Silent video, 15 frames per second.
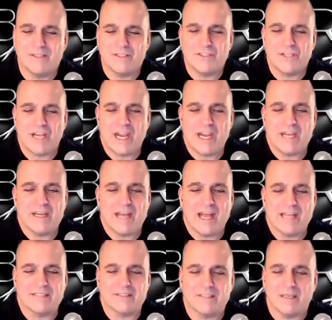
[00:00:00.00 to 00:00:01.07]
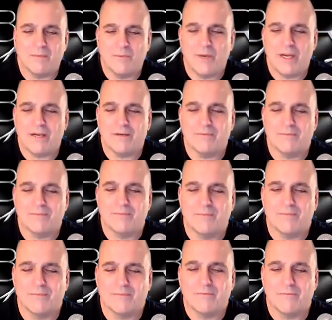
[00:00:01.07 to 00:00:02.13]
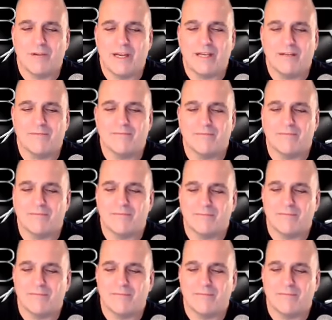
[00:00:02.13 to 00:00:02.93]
to Jane at somewhere, right?